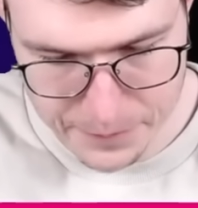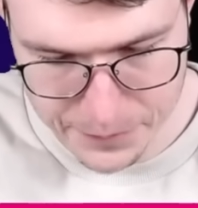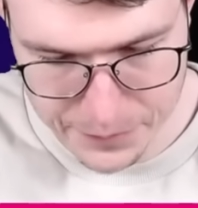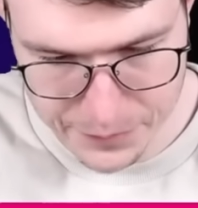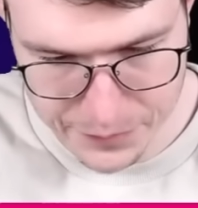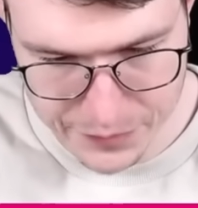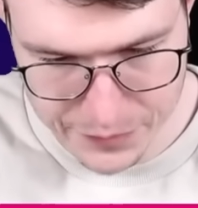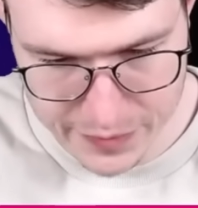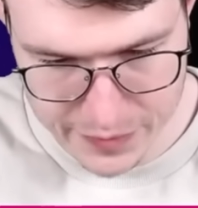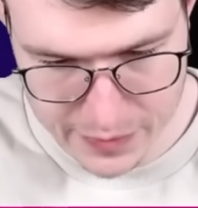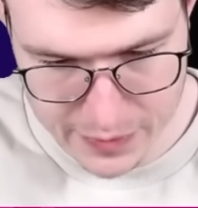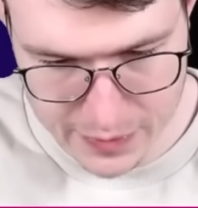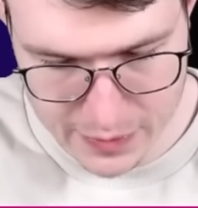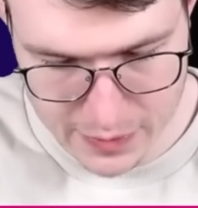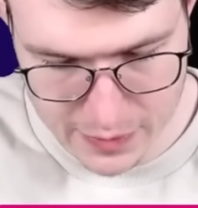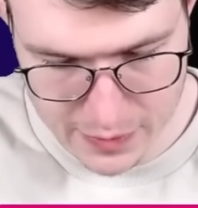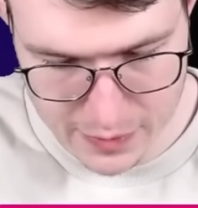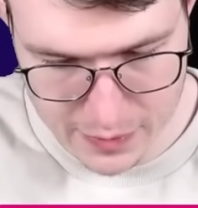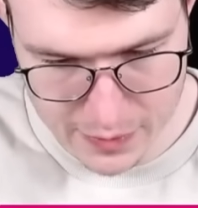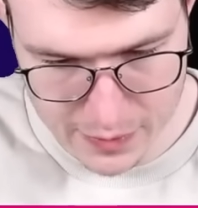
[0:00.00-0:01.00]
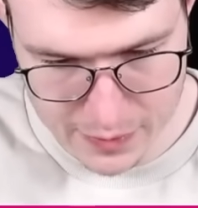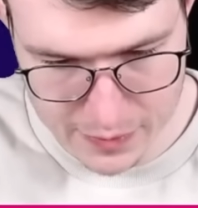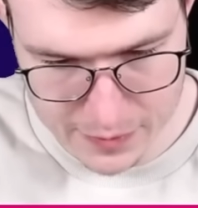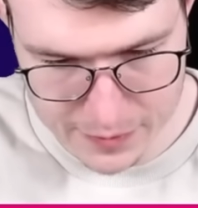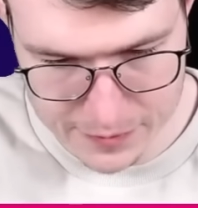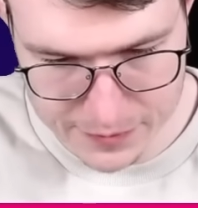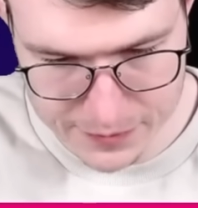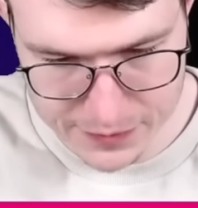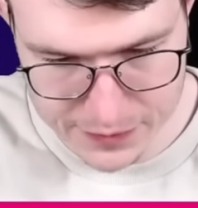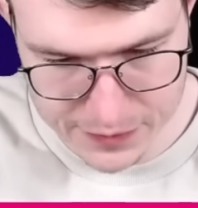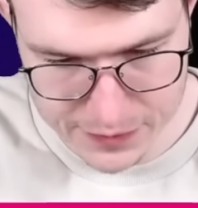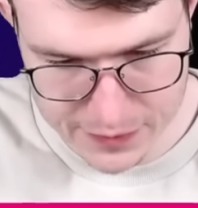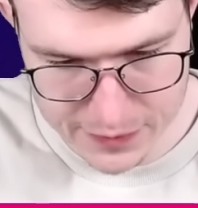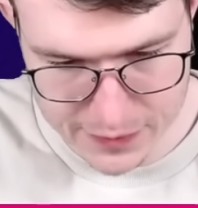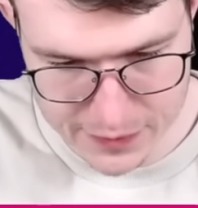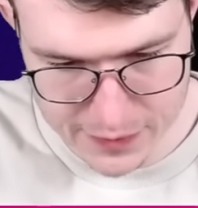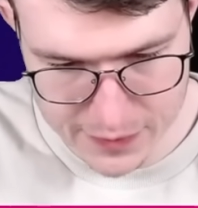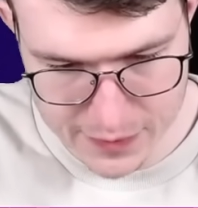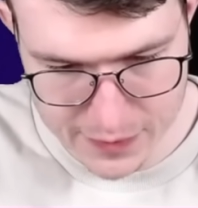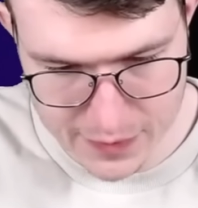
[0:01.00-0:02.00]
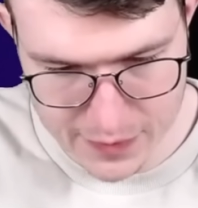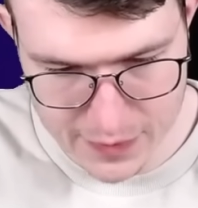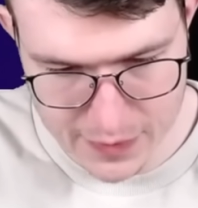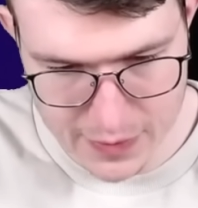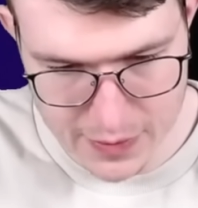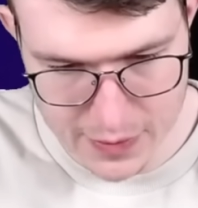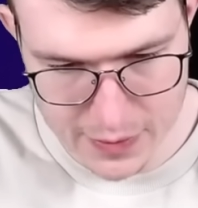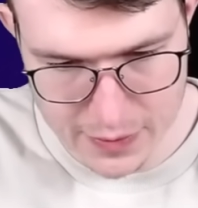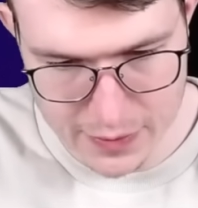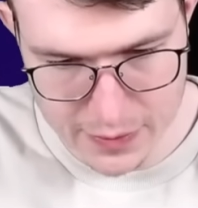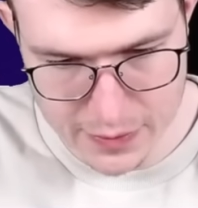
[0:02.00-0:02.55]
[no speech]